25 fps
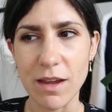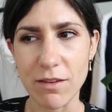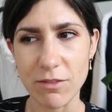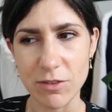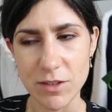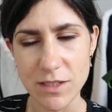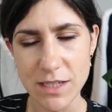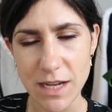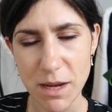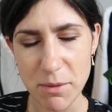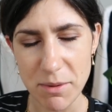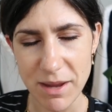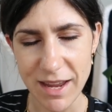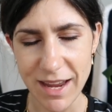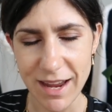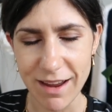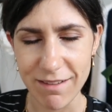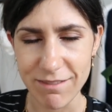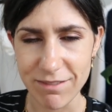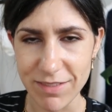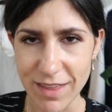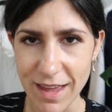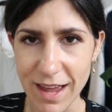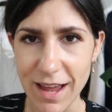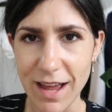every time I
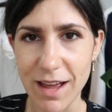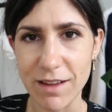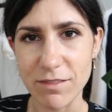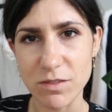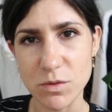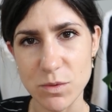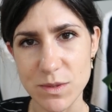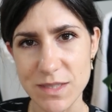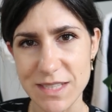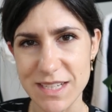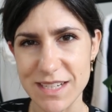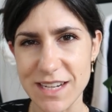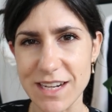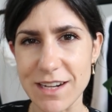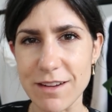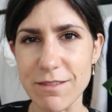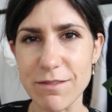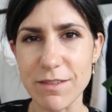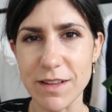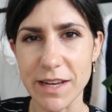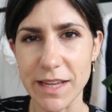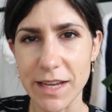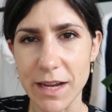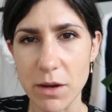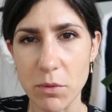have that afterwards I kind of
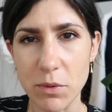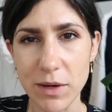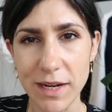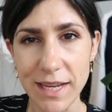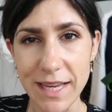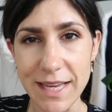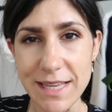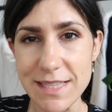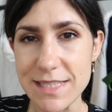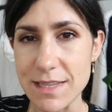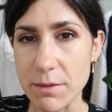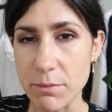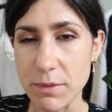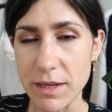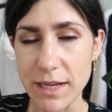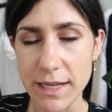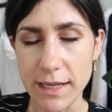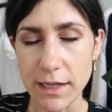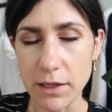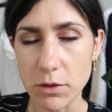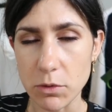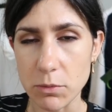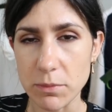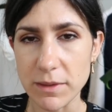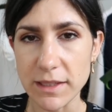feel like I want to eat something
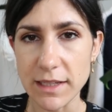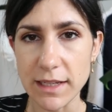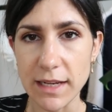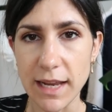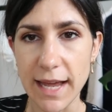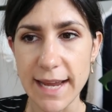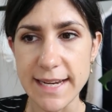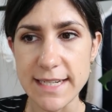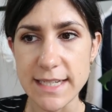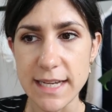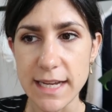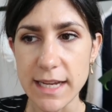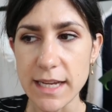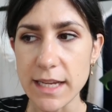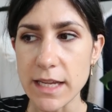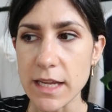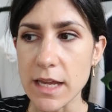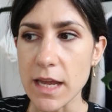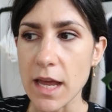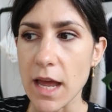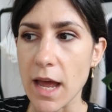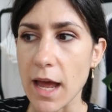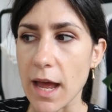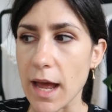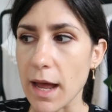a little bit lighter.
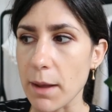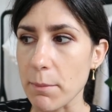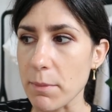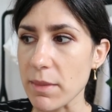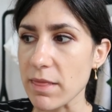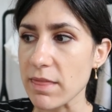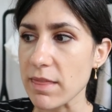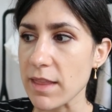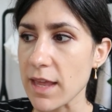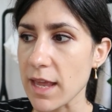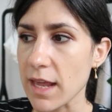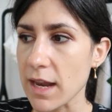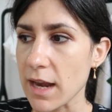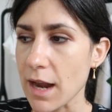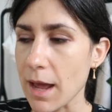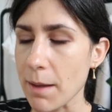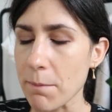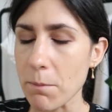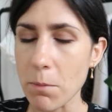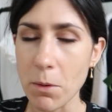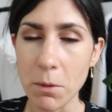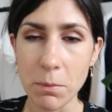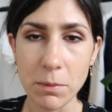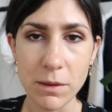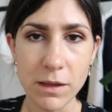And then
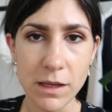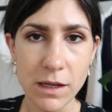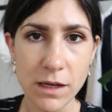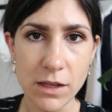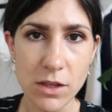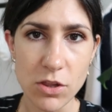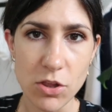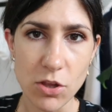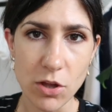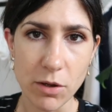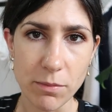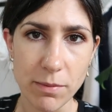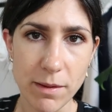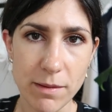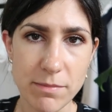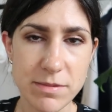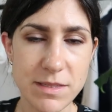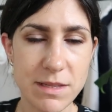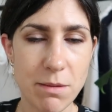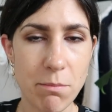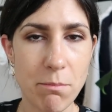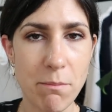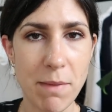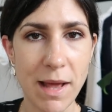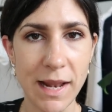I'm probably gonna chop up
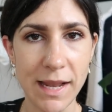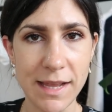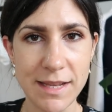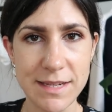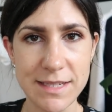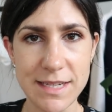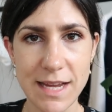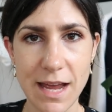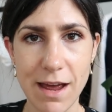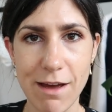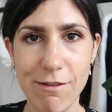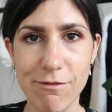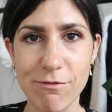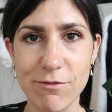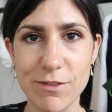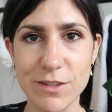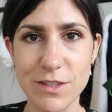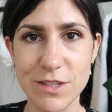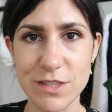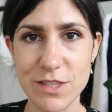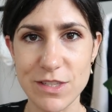some melon to have for